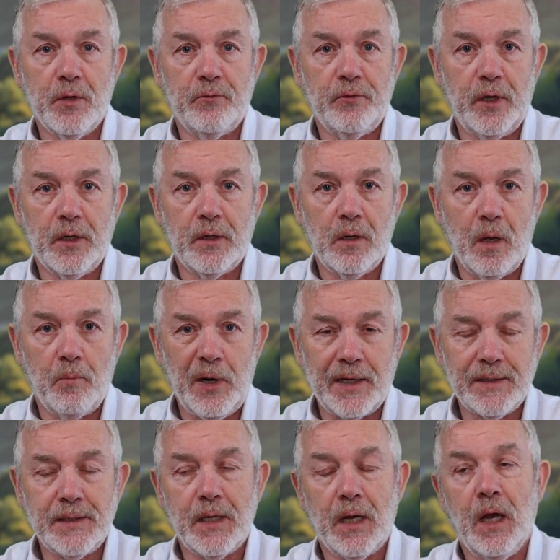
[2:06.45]
the Via de la
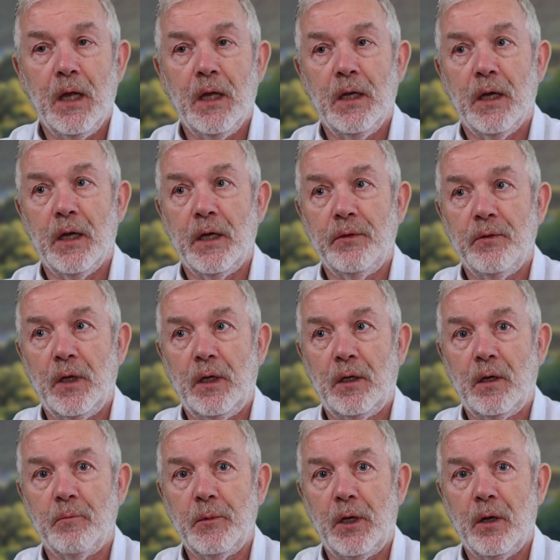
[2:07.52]
Plata and the
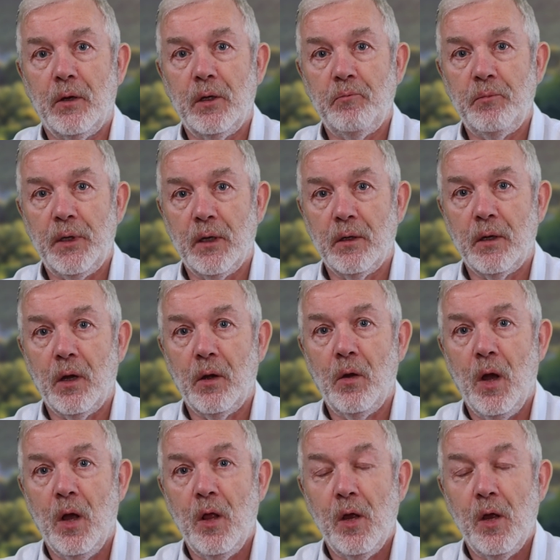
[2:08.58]
Camino Invierno,